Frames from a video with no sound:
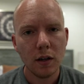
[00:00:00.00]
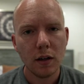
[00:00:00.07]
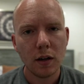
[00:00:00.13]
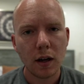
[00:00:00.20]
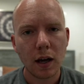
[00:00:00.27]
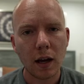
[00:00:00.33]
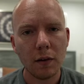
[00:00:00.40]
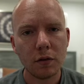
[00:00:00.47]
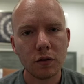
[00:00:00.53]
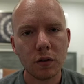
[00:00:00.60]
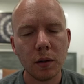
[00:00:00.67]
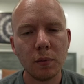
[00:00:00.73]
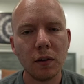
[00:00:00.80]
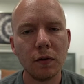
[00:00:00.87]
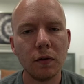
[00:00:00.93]
have
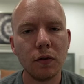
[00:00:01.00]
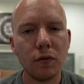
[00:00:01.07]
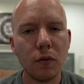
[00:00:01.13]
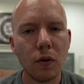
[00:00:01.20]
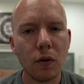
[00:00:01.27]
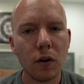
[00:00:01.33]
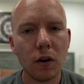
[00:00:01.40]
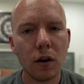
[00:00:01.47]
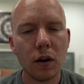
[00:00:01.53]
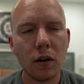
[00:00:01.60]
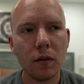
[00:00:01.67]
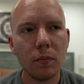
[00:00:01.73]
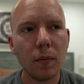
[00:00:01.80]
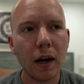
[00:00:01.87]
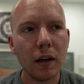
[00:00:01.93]
treatment for
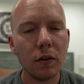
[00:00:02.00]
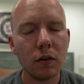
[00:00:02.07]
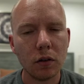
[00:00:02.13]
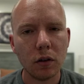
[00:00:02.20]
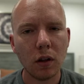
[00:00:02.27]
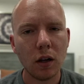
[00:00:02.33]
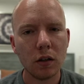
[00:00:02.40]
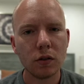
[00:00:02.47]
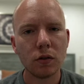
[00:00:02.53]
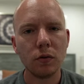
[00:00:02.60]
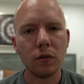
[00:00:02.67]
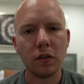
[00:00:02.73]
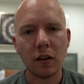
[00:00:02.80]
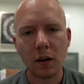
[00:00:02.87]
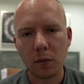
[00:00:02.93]
my
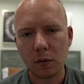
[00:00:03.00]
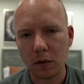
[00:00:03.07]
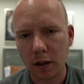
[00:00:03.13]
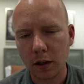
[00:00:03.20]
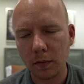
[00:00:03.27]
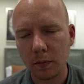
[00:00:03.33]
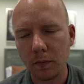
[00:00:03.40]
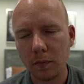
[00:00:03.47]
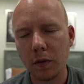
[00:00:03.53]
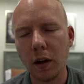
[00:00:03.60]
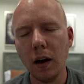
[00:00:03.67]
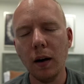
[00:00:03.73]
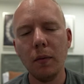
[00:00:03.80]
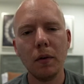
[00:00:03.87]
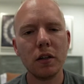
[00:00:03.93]
neurological sequelae,
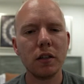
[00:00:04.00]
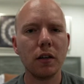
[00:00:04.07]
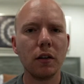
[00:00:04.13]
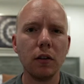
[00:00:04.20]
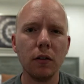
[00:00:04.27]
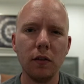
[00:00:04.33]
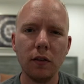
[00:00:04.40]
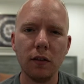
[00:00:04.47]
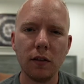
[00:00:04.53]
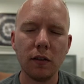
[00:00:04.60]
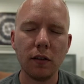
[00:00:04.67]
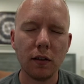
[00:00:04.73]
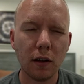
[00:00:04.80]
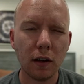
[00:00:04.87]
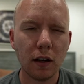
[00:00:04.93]
which includes
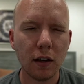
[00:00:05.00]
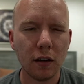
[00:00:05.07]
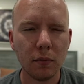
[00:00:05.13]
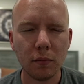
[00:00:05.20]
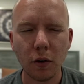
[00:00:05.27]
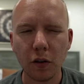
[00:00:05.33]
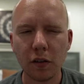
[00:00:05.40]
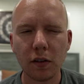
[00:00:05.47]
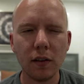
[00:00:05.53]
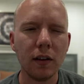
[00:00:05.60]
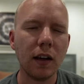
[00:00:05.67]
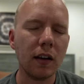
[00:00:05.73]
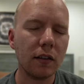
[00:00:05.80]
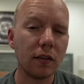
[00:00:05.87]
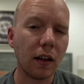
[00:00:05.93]
mostly
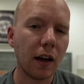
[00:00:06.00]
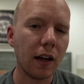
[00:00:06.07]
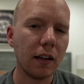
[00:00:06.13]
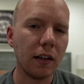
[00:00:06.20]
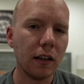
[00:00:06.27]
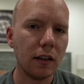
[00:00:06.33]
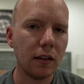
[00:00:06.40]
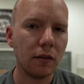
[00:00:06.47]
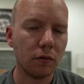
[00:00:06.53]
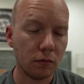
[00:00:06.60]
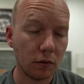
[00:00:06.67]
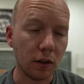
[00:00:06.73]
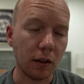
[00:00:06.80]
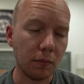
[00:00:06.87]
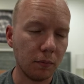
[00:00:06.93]
anxiety,
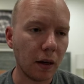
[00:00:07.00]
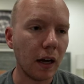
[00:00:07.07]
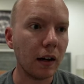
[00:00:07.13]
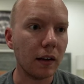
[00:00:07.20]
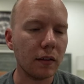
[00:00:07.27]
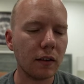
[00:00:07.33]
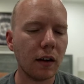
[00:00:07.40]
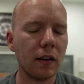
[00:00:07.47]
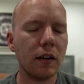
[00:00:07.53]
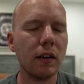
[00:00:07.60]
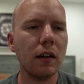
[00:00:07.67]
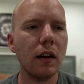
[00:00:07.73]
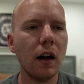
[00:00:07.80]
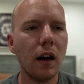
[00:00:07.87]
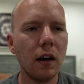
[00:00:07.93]
really bad anxiety,
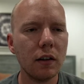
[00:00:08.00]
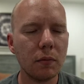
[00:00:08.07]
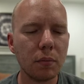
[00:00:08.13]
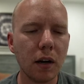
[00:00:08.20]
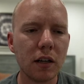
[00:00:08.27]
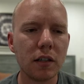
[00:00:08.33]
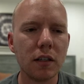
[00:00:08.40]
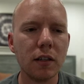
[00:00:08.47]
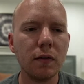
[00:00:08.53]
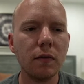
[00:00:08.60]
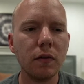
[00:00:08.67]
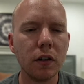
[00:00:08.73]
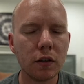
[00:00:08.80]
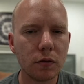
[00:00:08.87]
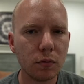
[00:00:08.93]
depression,
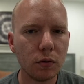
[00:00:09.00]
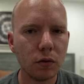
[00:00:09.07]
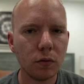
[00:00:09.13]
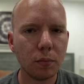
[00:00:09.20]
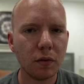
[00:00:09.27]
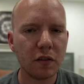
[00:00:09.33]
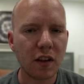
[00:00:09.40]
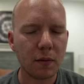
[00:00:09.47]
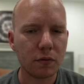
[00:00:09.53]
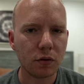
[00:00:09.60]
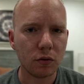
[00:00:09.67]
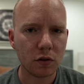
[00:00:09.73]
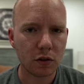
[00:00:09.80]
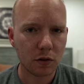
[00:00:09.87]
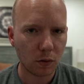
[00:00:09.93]
visual, perceptual
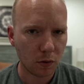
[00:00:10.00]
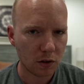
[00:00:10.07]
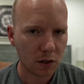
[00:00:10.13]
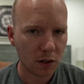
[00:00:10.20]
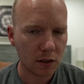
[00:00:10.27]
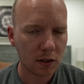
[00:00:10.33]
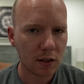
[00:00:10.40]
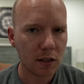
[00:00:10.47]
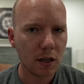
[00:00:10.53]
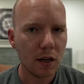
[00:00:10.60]
distortions,